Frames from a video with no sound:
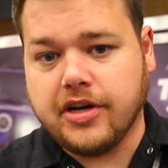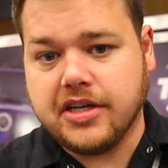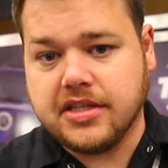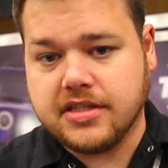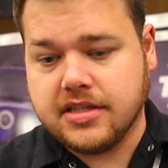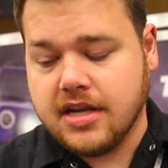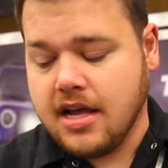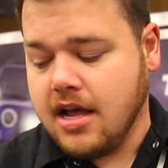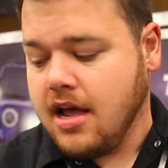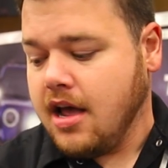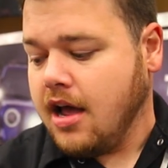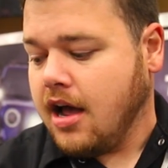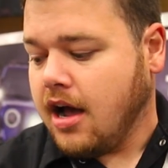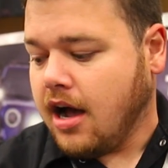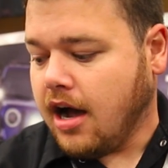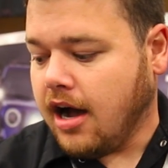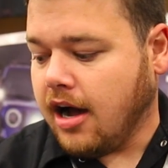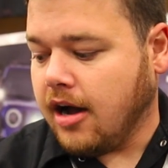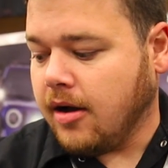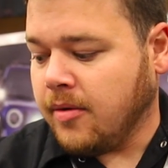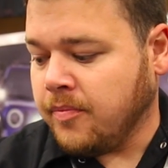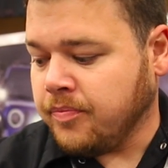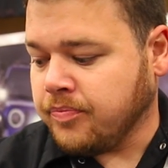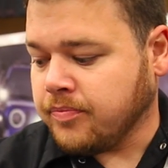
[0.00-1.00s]
noise.
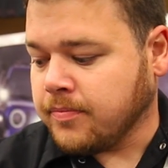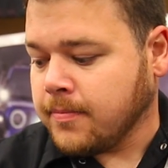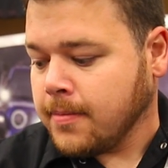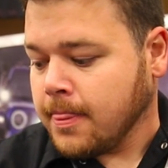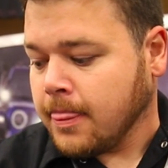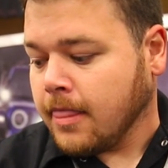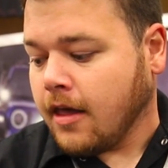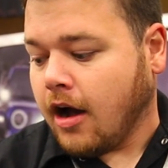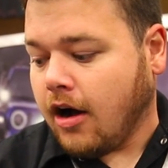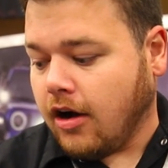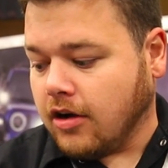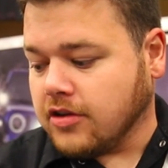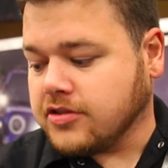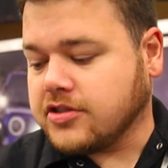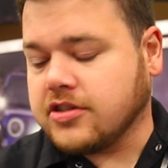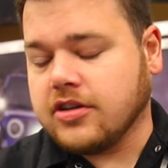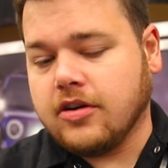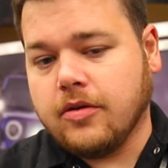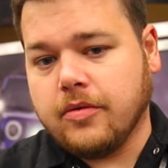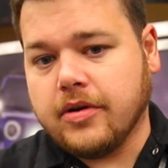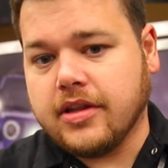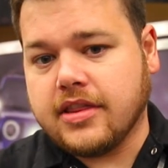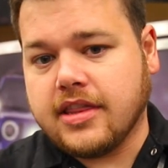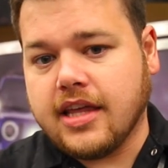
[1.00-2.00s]
Um,
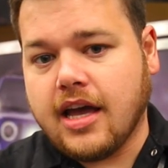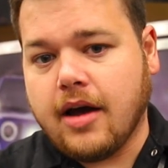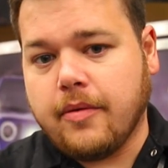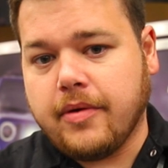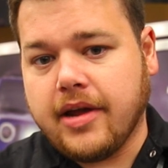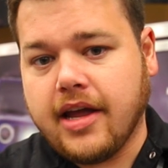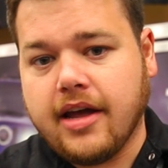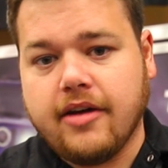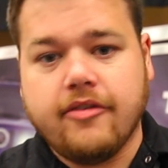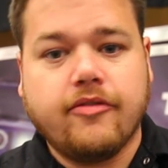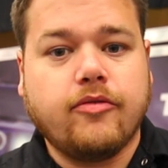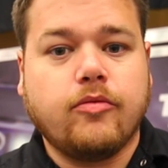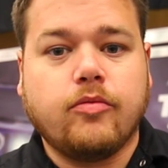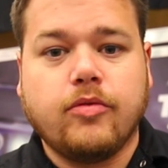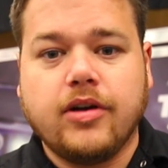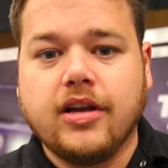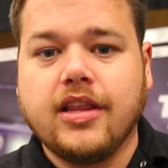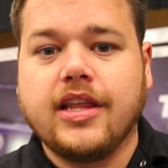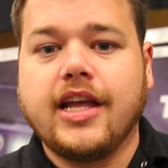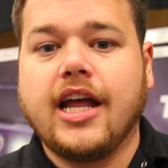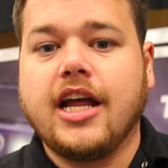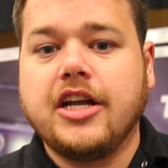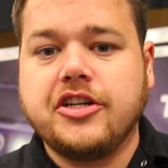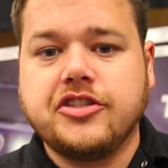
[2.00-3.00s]
also with that, we have
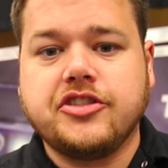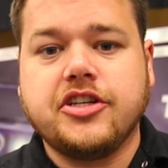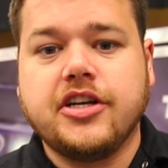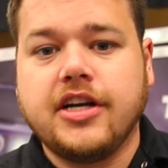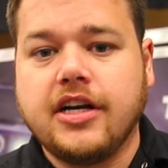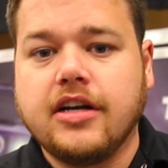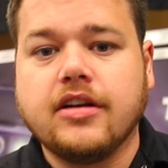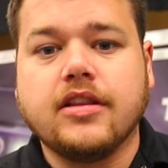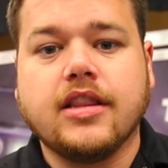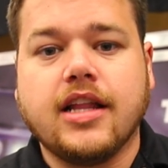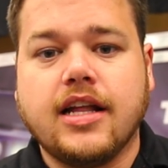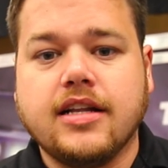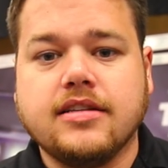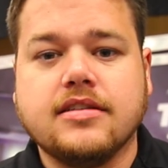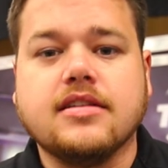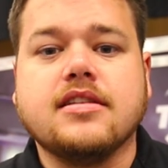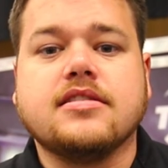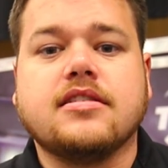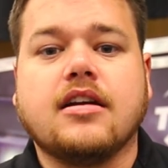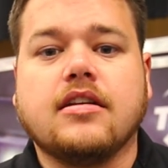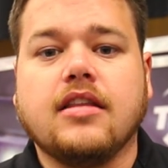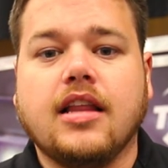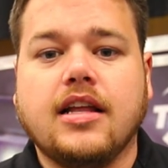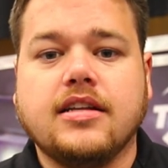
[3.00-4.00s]
really engineered lenses. Our